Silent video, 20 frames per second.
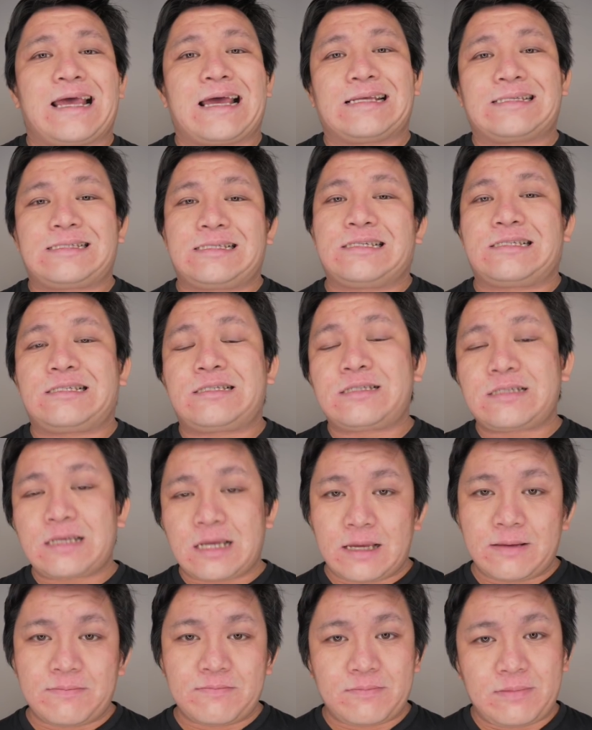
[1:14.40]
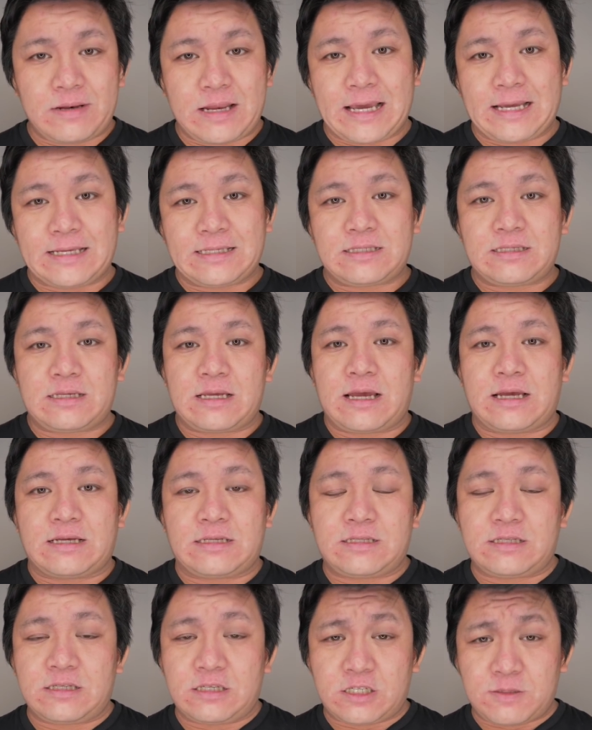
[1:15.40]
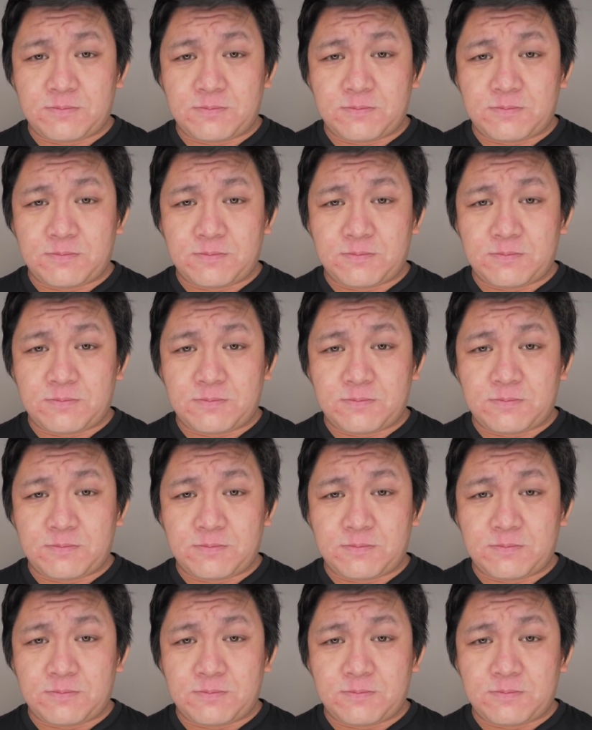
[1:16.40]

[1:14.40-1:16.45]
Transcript: It has the same blades as the